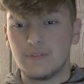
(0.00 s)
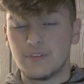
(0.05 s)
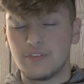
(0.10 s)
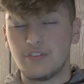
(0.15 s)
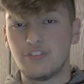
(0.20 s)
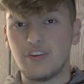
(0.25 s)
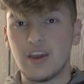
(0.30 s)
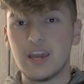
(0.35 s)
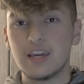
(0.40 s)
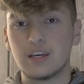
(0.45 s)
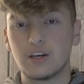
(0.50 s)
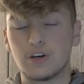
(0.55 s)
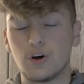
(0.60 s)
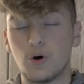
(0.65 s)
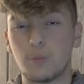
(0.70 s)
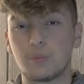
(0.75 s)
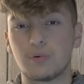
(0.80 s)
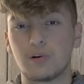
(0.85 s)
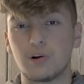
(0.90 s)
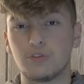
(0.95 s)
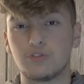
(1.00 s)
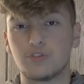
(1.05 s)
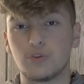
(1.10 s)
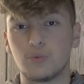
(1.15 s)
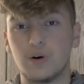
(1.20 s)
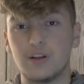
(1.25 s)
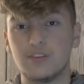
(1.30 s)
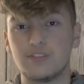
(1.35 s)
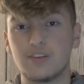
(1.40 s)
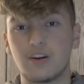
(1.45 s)
fake GoPros, the
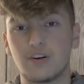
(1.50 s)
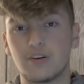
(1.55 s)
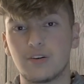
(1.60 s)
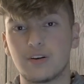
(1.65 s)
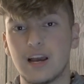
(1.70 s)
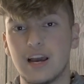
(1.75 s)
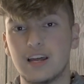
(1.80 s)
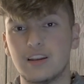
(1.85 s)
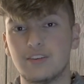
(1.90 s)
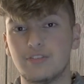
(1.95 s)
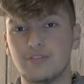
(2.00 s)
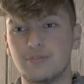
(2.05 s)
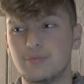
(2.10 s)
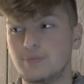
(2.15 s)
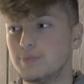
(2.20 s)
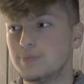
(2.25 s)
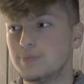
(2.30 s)
ones that are kind of